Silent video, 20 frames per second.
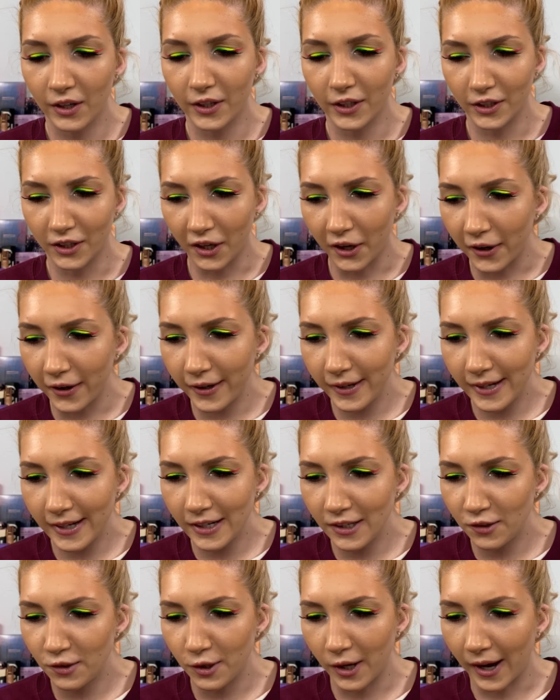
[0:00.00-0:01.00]
30
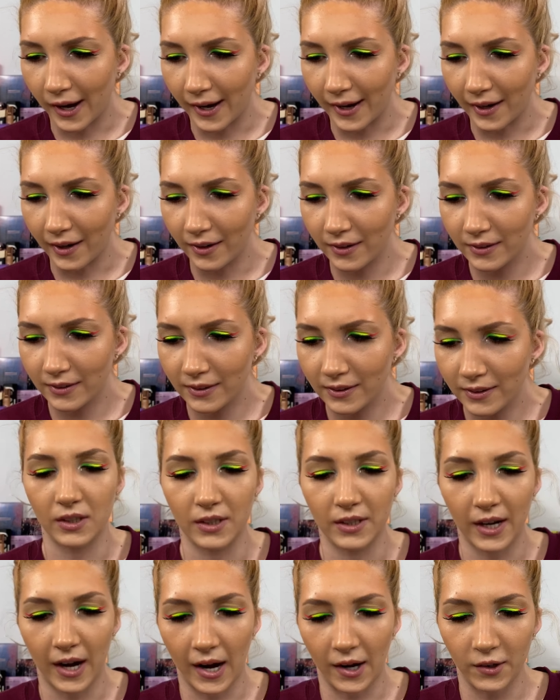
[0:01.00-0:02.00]
shades,
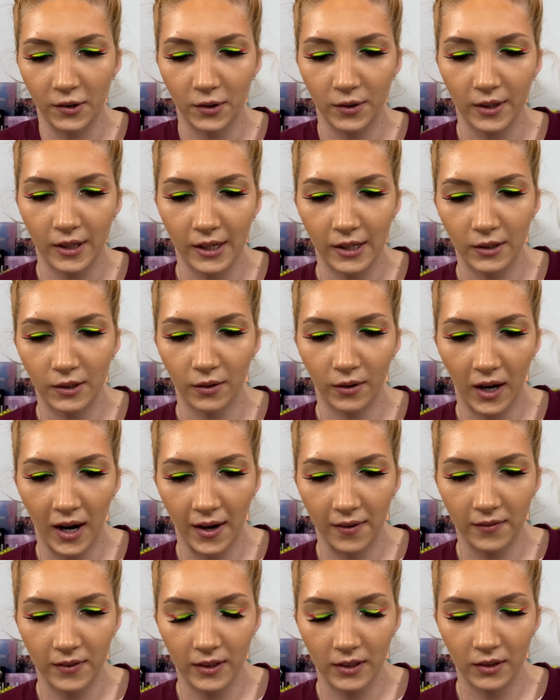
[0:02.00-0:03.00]
naturally
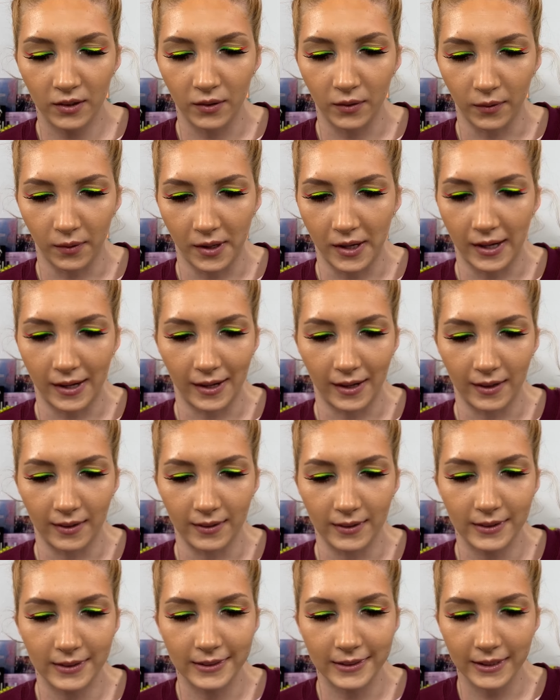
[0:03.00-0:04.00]
derived
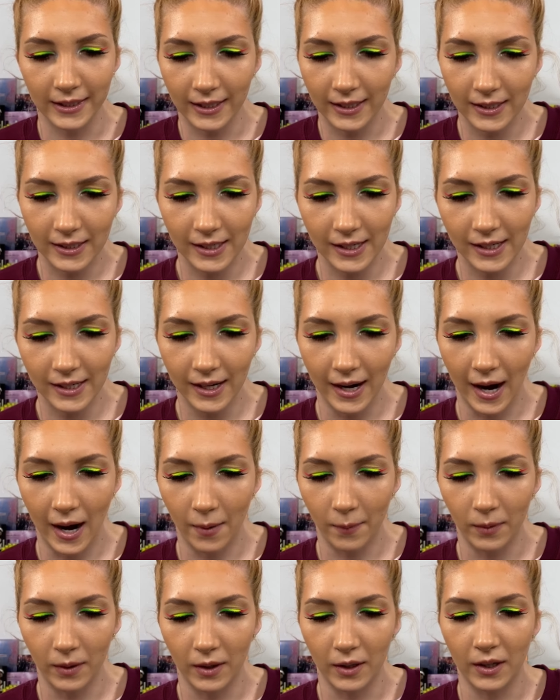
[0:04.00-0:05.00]
ingredients,
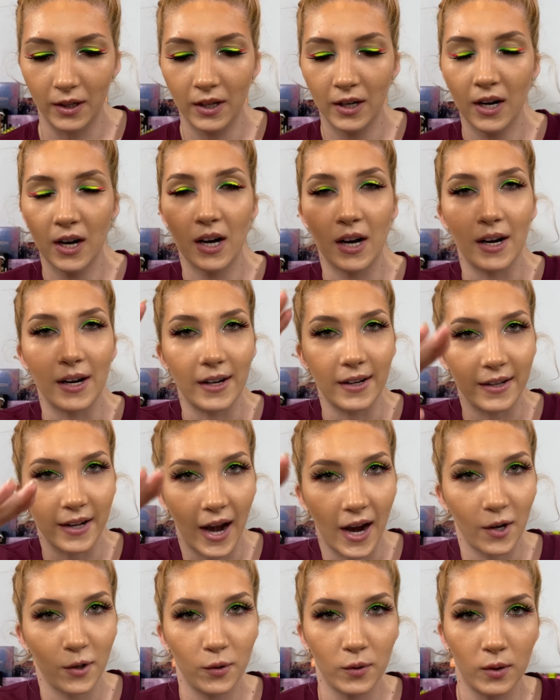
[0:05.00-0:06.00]
16-hour
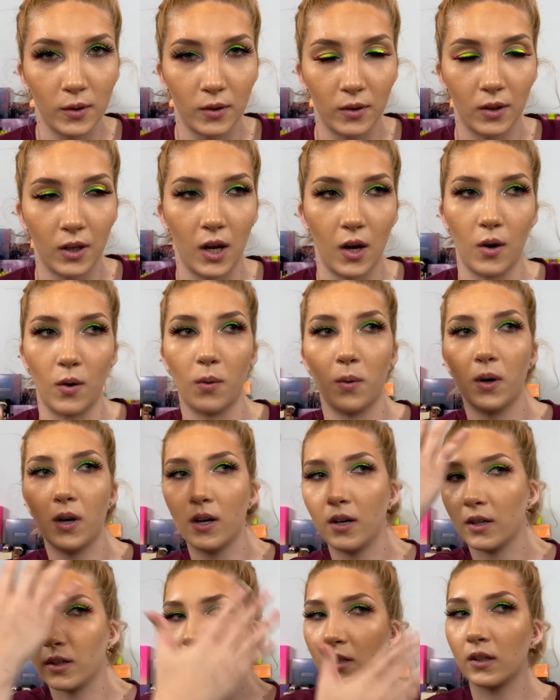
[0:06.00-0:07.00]
natural glow.
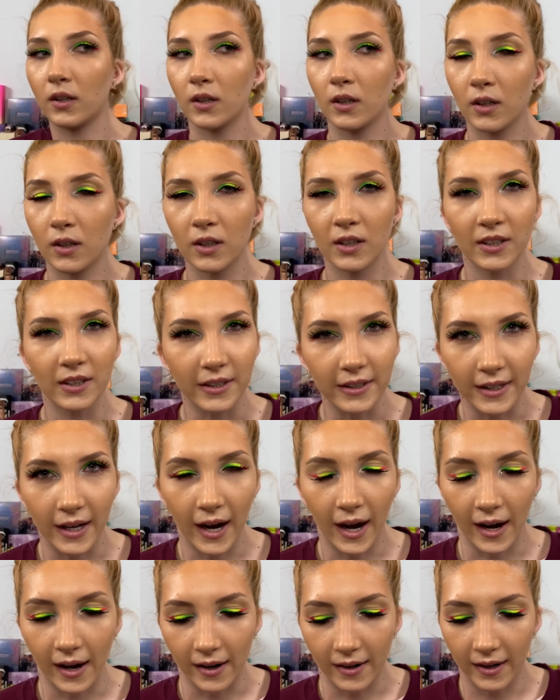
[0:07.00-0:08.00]

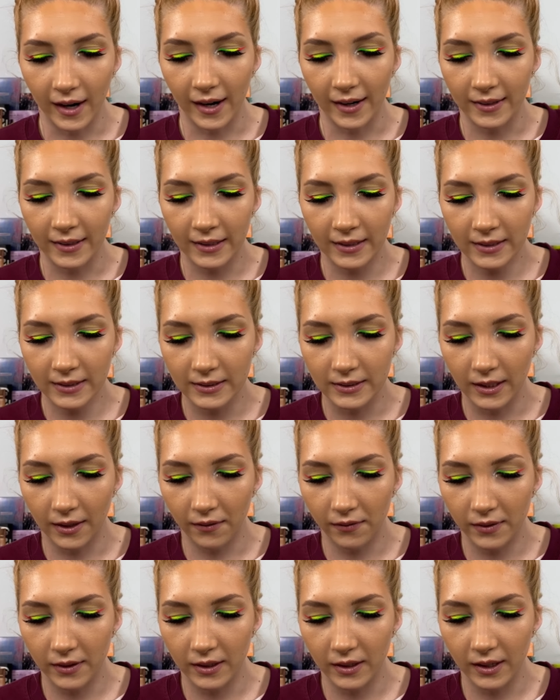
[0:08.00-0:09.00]
Yeah, I think this
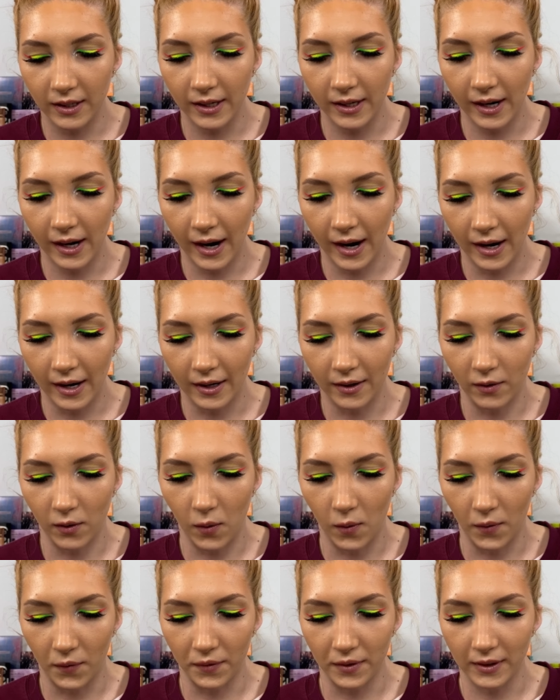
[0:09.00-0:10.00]
definitely had
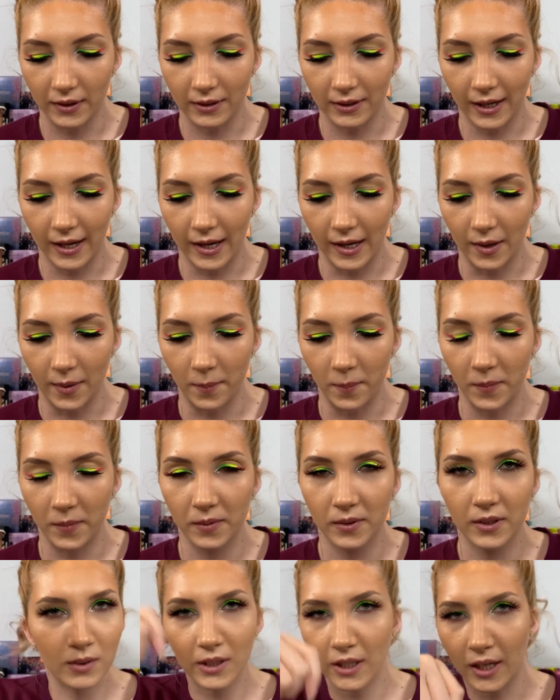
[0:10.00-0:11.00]
all the
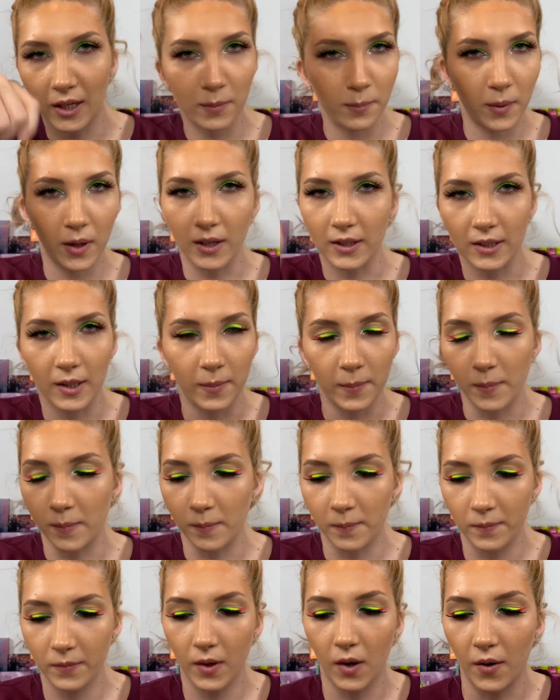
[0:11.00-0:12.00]
claims. Tick marked them
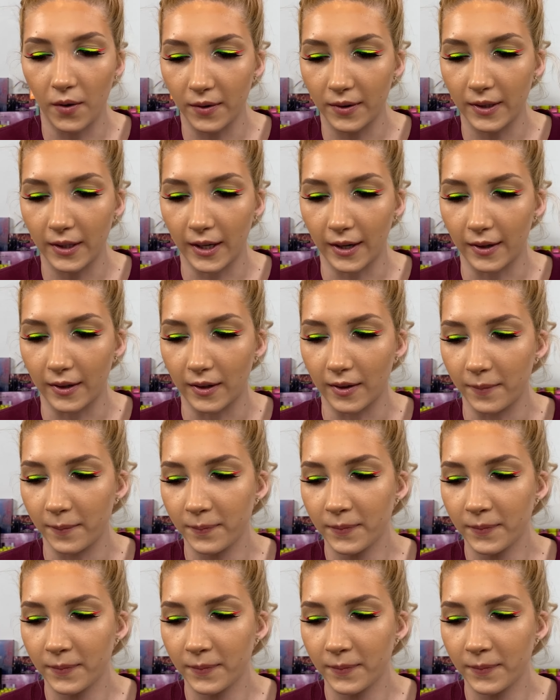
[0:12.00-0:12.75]
all together.